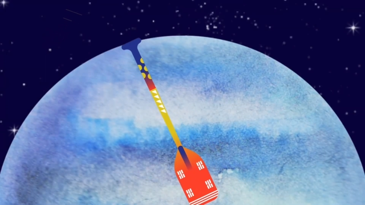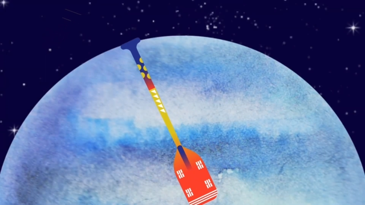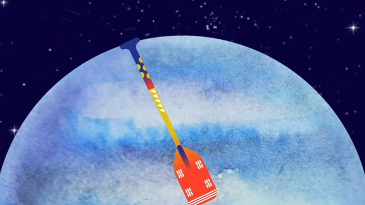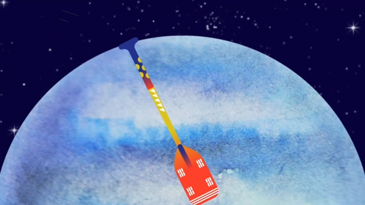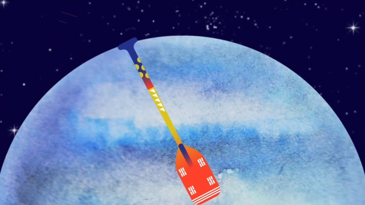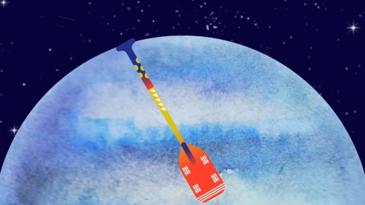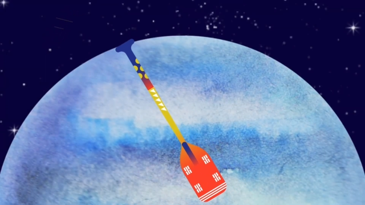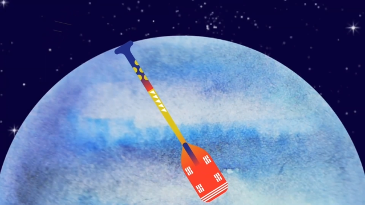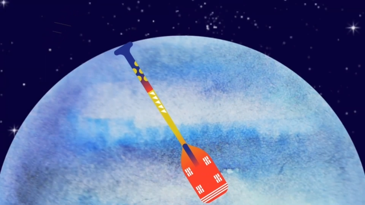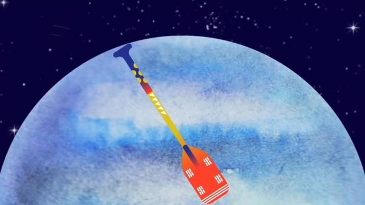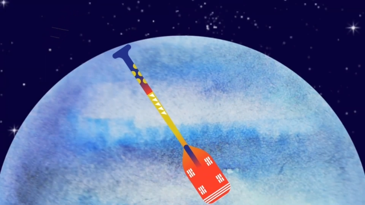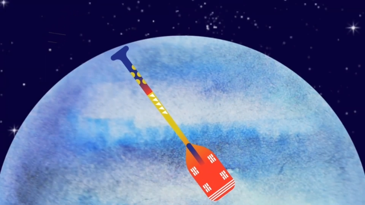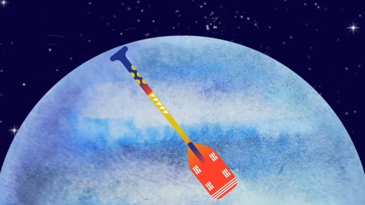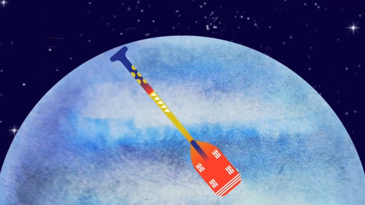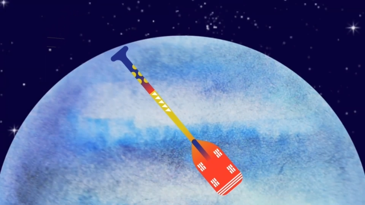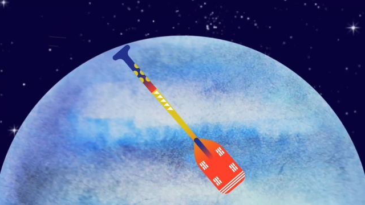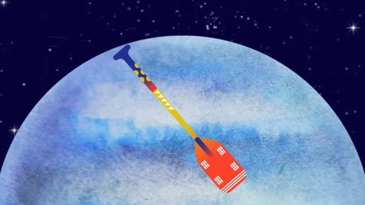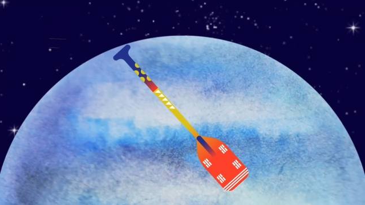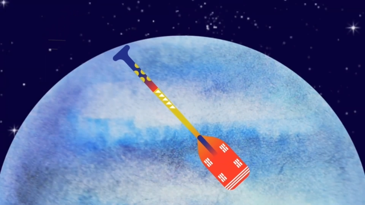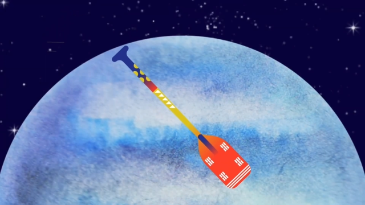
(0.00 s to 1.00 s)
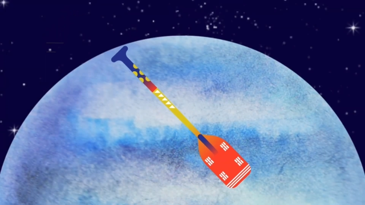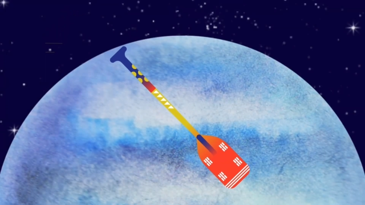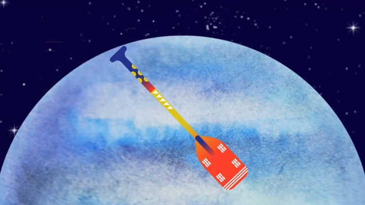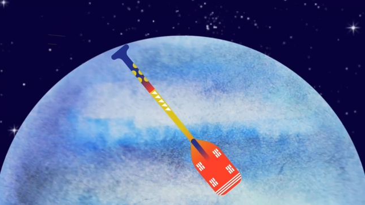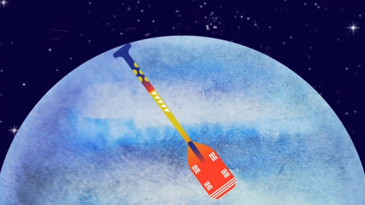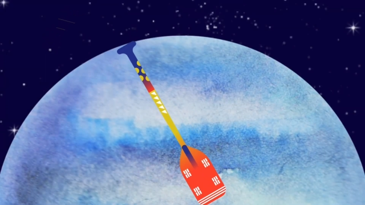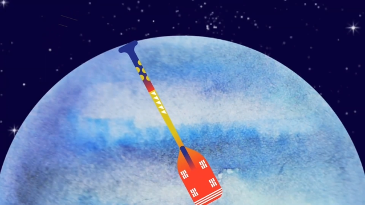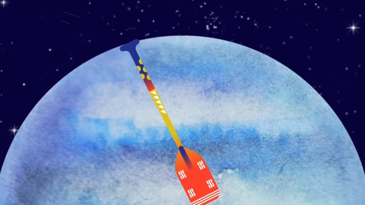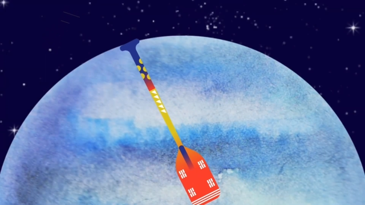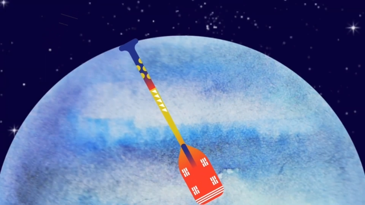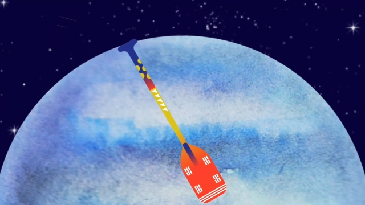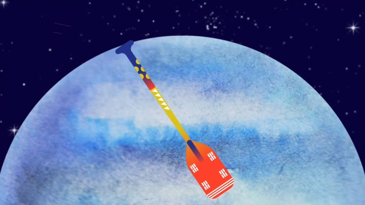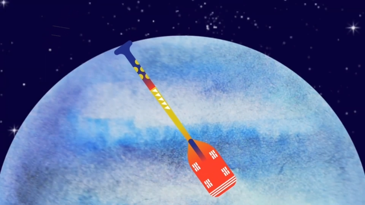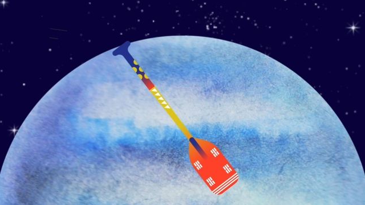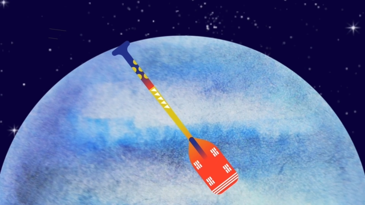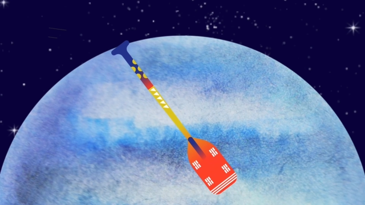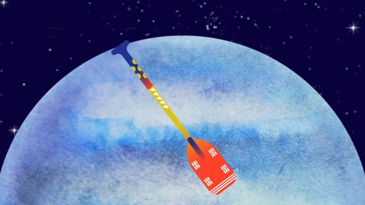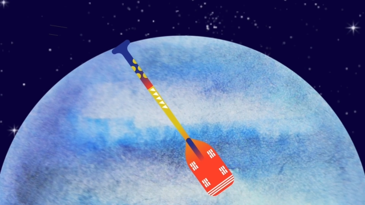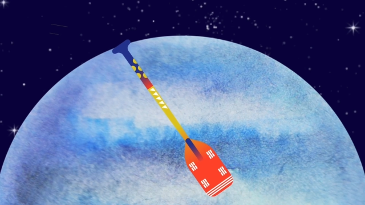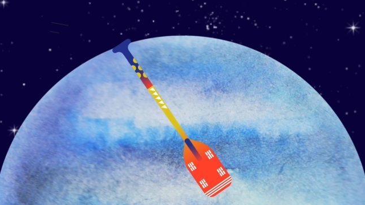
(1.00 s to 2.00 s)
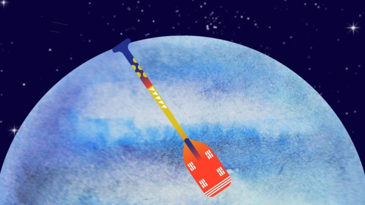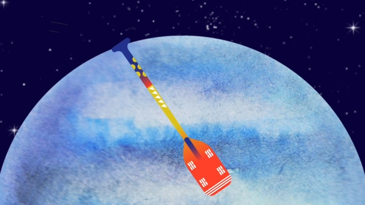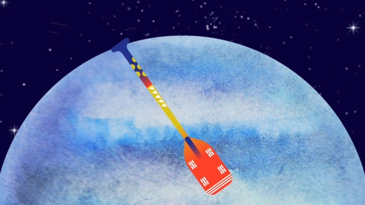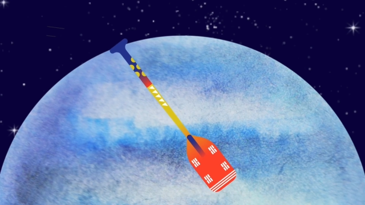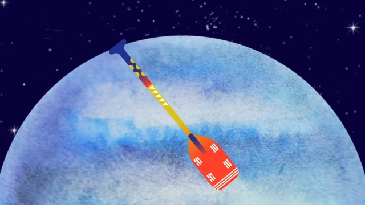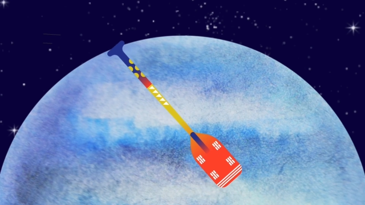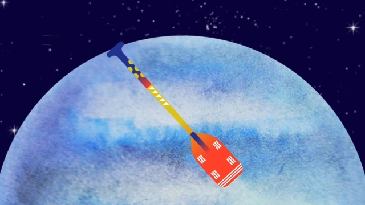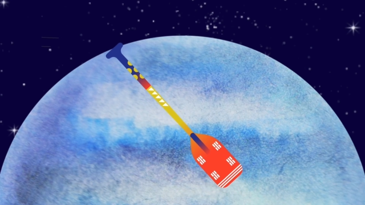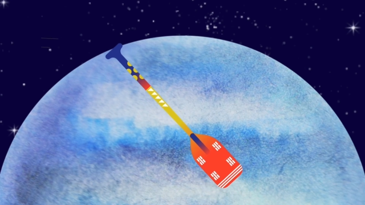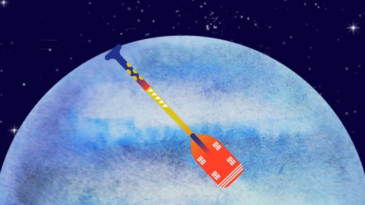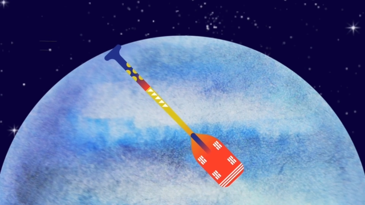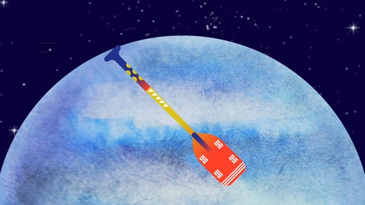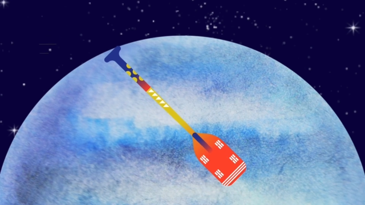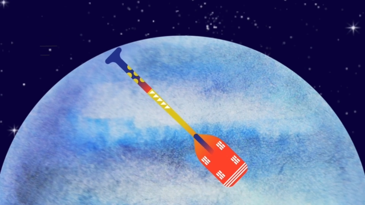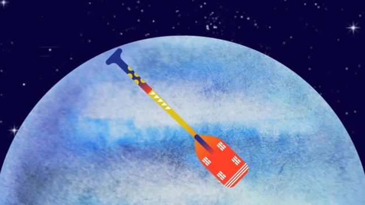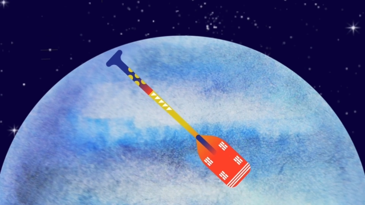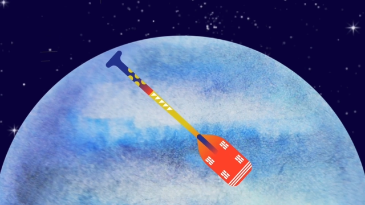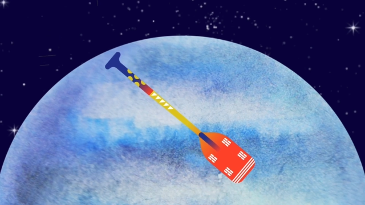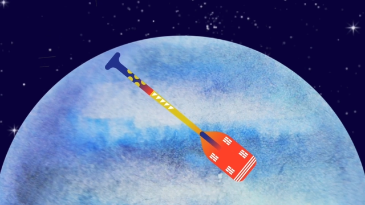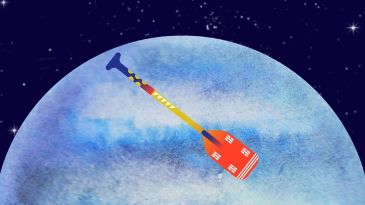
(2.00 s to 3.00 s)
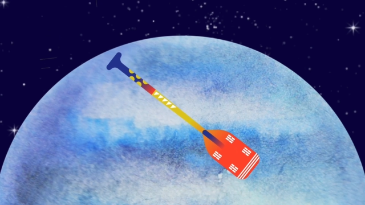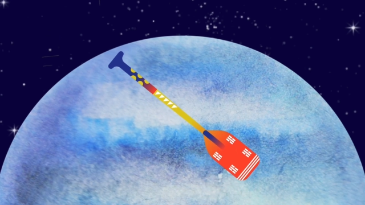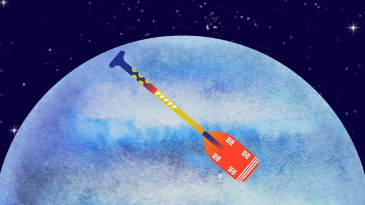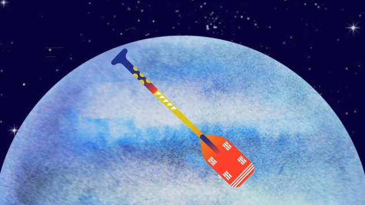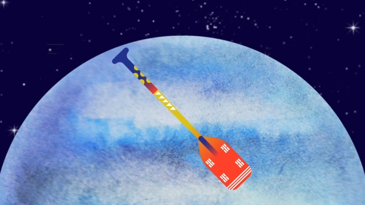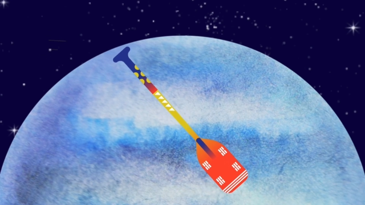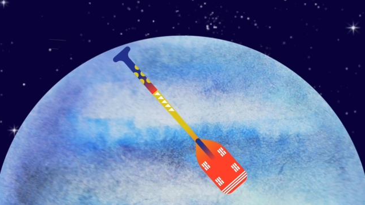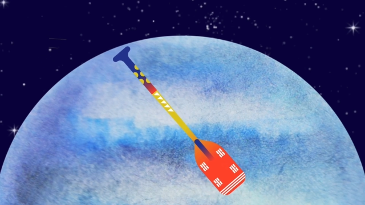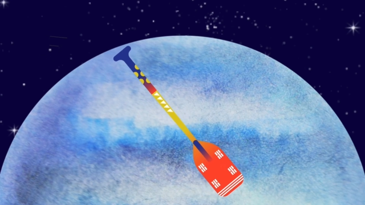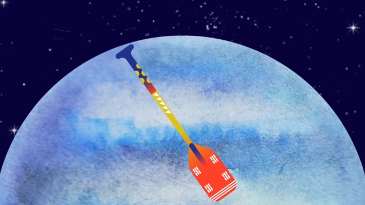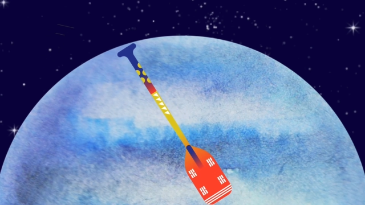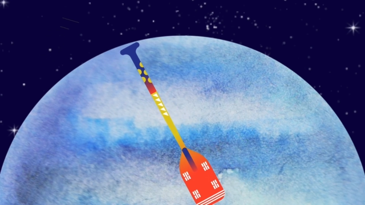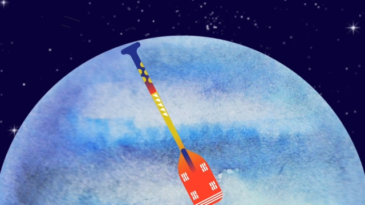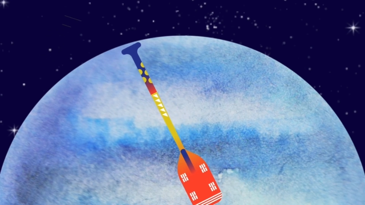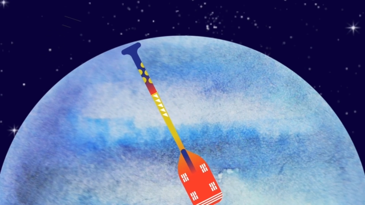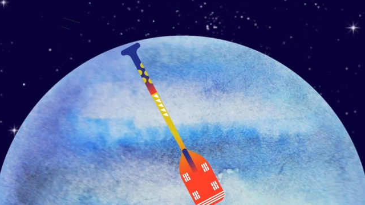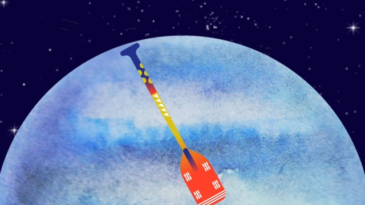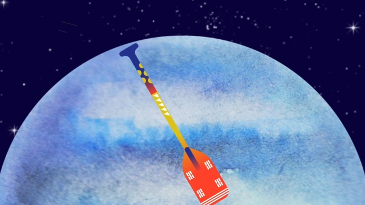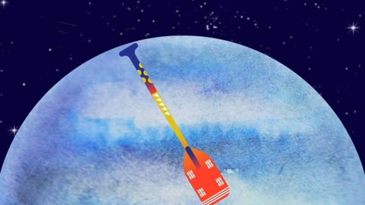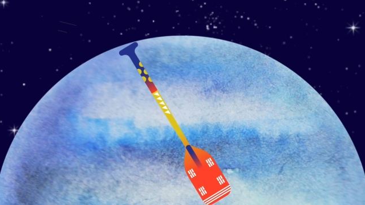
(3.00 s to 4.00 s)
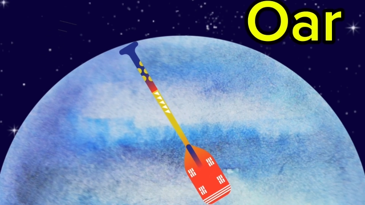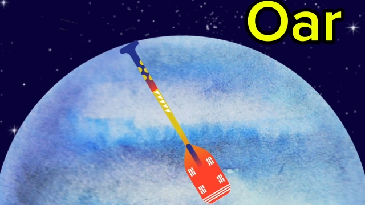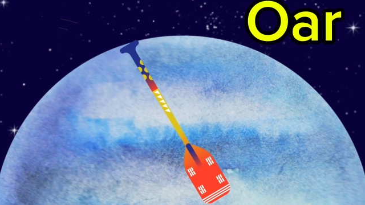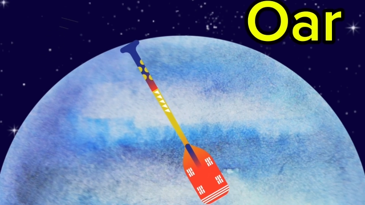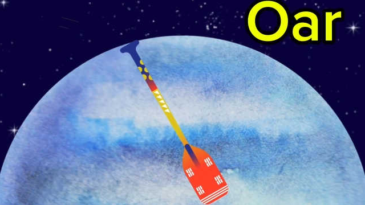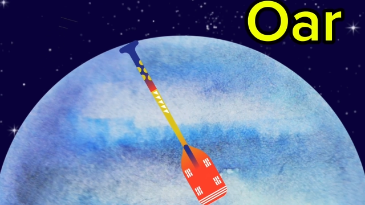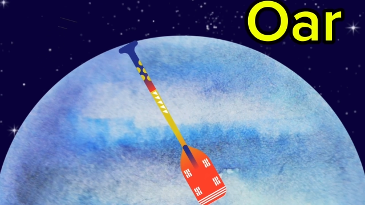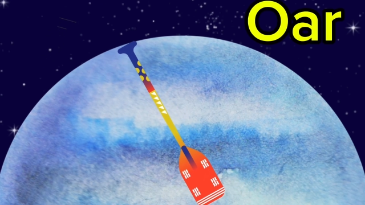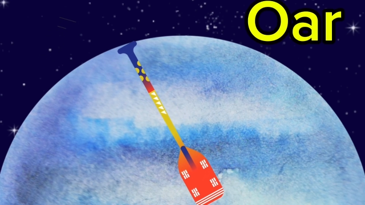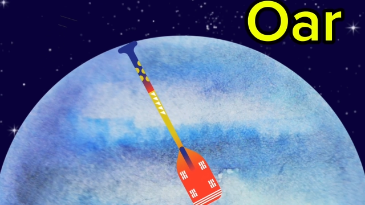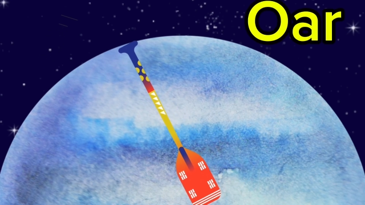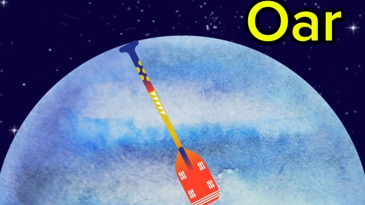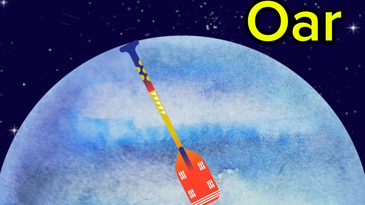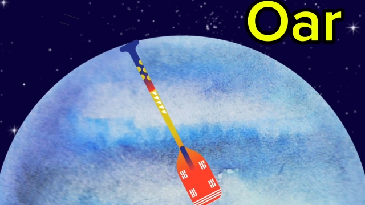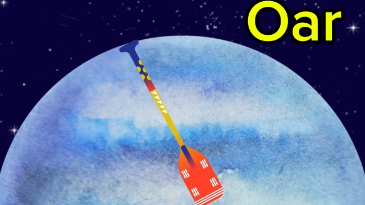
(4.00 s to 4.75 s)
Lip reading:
Nobody's mouth can be seen.